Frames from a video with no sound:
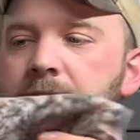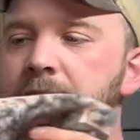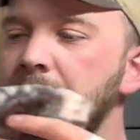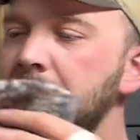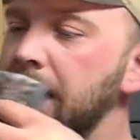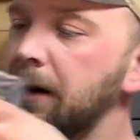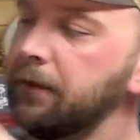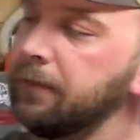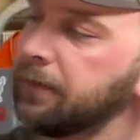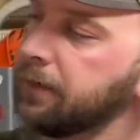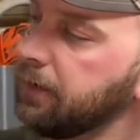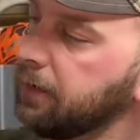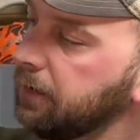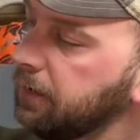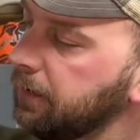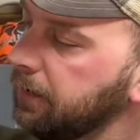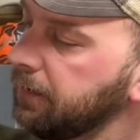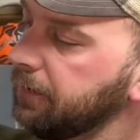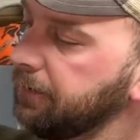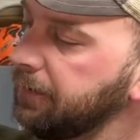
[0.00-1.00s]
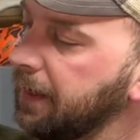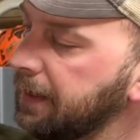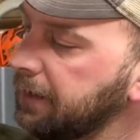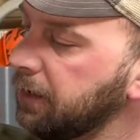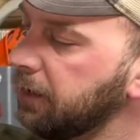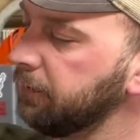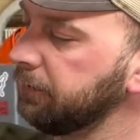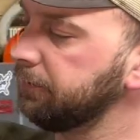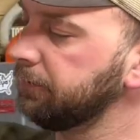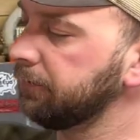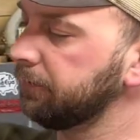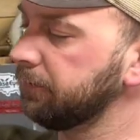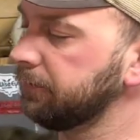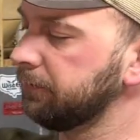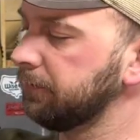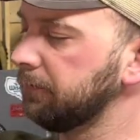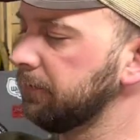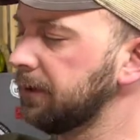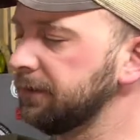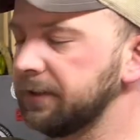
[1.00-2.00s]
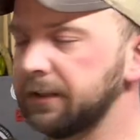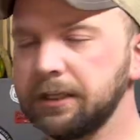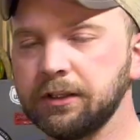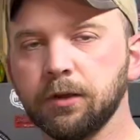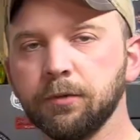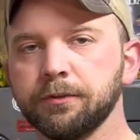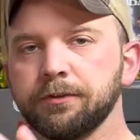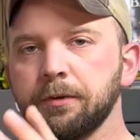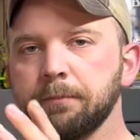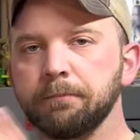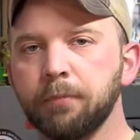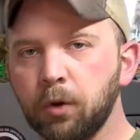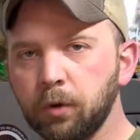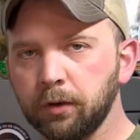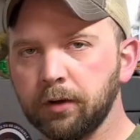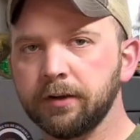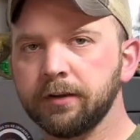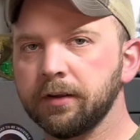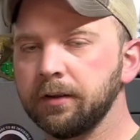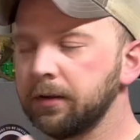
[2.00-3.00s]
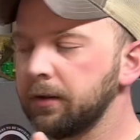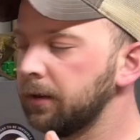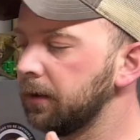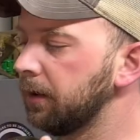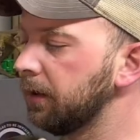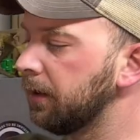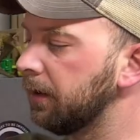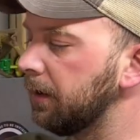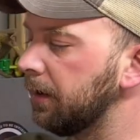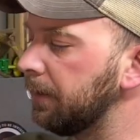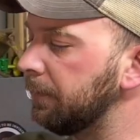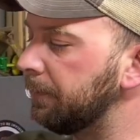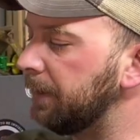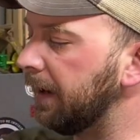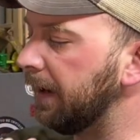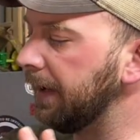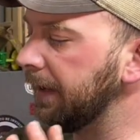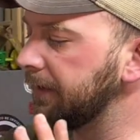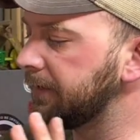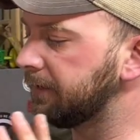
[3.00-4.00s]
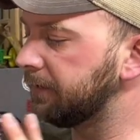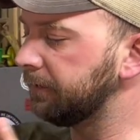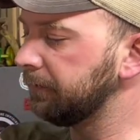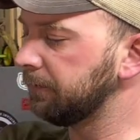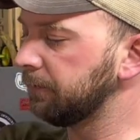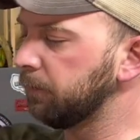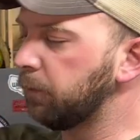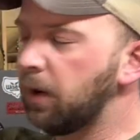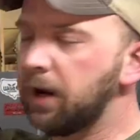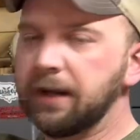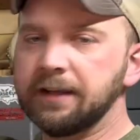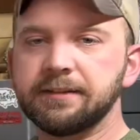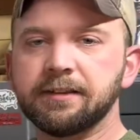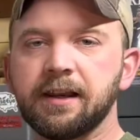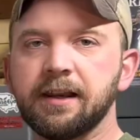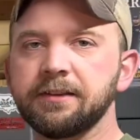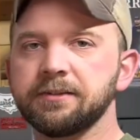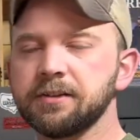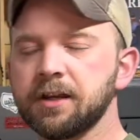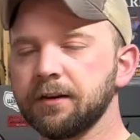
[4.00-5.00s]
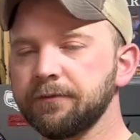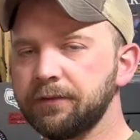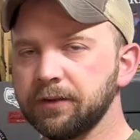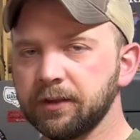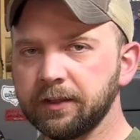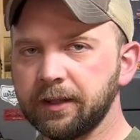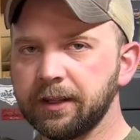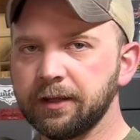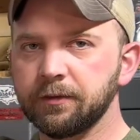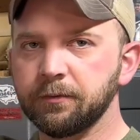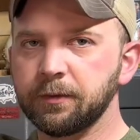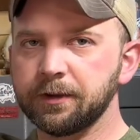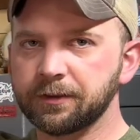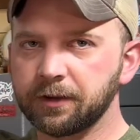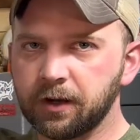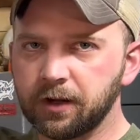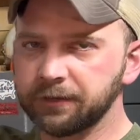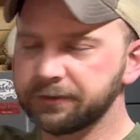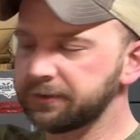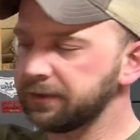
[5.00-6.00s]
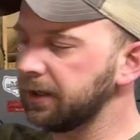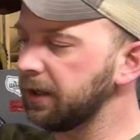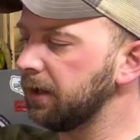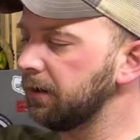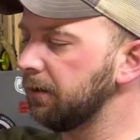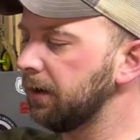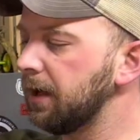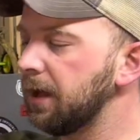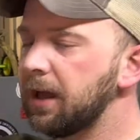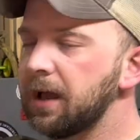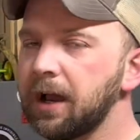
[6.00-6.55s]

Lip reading: Now, I'm not saying they don't support, but Wise Eye is not affiliated with Asio.